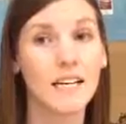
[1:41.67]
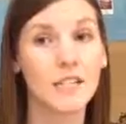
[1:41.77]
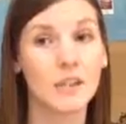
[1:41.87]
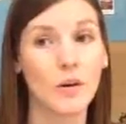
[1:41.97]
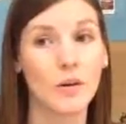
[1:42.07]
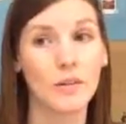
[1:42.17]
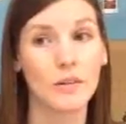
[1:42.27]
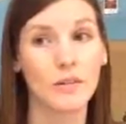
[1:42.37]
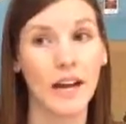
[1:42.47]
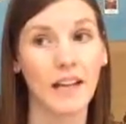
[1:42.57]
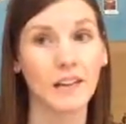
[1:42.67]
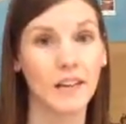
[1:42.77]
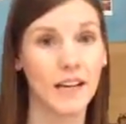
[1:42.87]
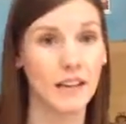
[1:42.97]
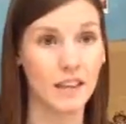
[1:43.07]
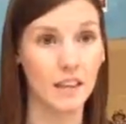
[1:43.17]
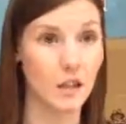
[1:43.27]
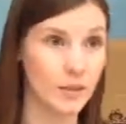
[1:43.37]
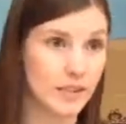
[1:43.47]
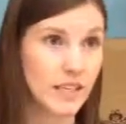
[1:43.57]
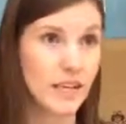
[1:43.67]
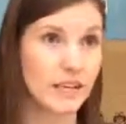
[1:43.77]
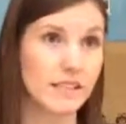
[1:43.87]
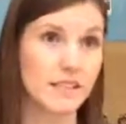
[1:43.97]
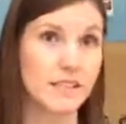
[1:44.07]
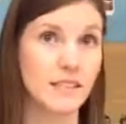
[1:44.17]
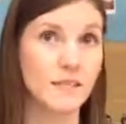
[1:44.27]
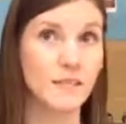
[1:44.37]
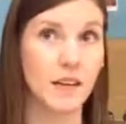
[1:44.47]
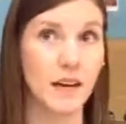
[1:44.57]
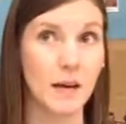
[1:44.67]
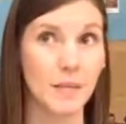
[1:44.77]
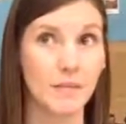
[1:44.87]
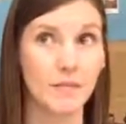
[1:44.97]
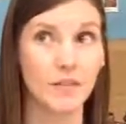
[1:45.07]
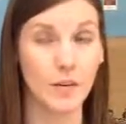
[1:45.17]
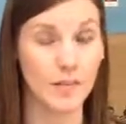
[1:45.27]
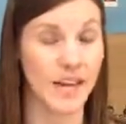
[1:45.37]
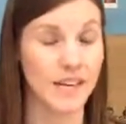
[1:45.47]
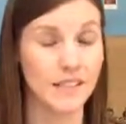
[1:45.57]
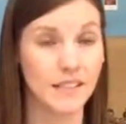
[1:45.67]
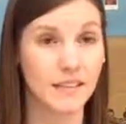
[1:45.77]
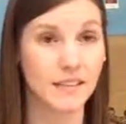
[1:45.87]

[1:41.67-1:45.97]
So I look at the lowest kids from that